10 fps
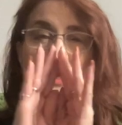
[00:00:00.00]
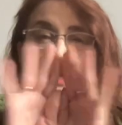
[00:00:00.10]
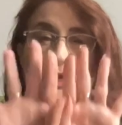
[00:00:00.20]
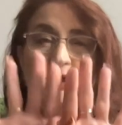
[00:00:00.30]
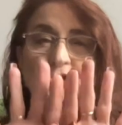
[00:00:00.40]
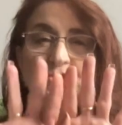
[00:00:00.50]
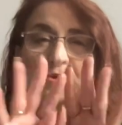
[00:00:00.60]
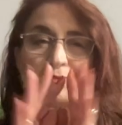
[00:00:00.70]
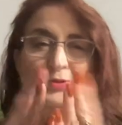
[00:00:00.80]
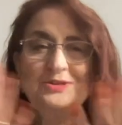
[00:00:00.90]
hinge.
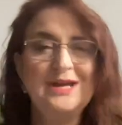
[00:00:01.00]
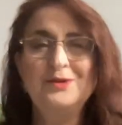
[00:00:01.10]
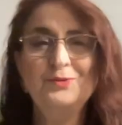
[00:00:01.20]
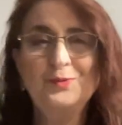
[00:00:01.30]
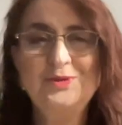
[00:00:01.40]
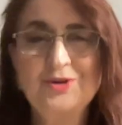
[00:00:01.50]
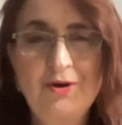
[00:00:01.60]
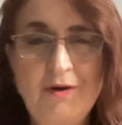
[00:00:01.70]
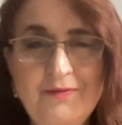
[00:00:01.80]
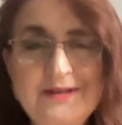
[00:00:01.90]
I don't know what you
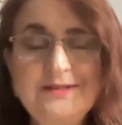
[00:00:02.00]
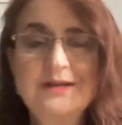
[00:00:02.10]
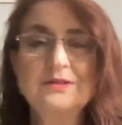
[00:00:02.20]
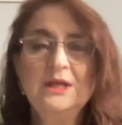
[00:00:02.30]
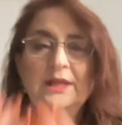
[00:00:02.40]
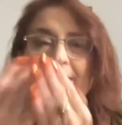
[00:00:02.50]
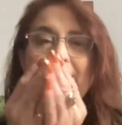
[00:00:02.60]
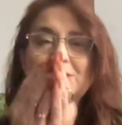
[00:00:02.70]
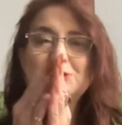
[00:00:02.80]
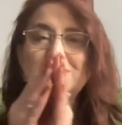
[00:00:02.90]
call these things.
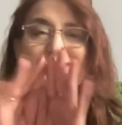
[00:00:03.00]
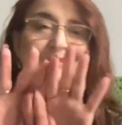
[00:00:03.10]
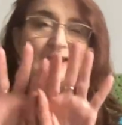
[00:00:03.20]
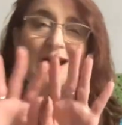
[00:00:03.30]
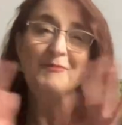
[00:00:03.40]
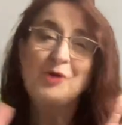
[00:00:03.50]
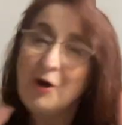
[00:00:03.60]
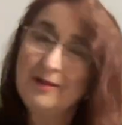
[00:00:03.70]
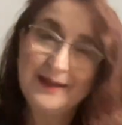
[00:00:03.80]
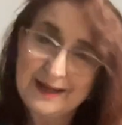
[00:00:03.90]
I'm
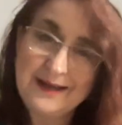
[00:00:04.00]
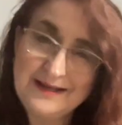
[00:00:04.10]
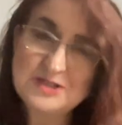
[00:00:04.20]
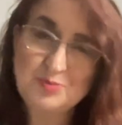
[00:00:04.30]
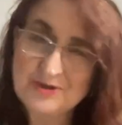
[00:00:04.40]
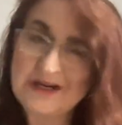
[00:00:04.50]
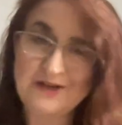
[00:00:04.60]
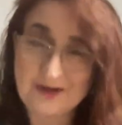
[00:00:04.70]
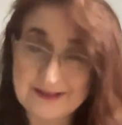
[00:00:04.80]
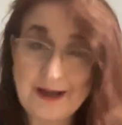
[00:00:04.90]
calling it a hinge
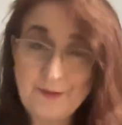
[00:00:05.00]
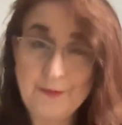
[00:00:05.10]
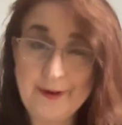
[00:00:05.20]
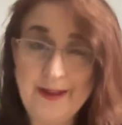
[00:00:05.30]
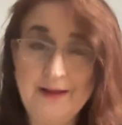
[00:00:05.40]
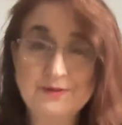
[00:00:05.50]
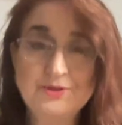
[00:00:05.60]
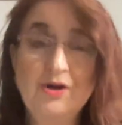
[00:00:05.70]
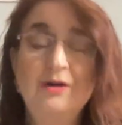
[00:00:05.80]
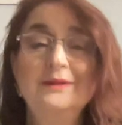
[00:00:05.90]
protector because I don't know what the hell it's
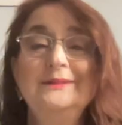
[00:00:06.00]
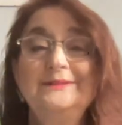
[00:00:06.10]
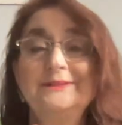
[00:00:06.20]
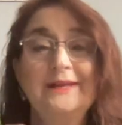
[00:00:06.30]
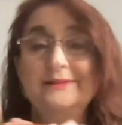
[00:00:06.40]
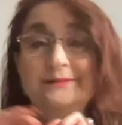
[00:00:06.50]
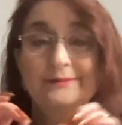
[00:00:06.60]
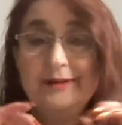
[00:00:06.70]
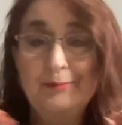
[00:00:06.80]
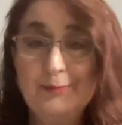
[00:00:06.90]
called. And it just has
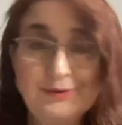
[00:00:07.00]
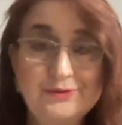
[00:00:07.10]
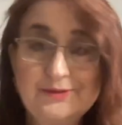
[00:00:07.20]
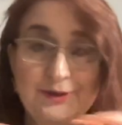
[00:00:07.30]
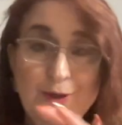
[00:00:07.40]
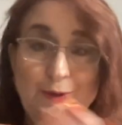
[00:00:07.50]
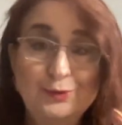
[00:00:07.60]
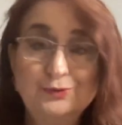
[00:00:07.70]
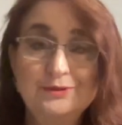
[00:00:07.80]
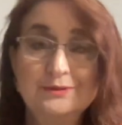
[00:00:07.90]
numbers and
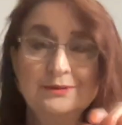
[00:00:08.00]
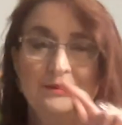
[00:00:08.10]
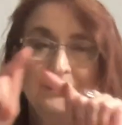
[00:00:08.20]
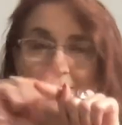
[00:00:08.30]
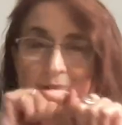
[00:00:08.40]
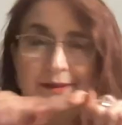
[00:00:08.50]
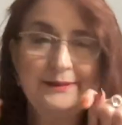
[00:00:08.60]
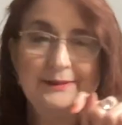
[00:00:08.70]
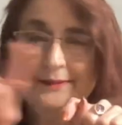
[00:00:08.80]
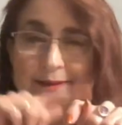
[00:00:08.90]
codes
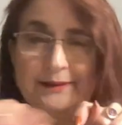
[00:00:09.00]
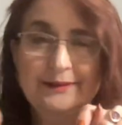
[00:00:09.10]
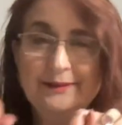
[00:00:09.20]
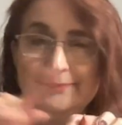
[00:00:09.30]
and a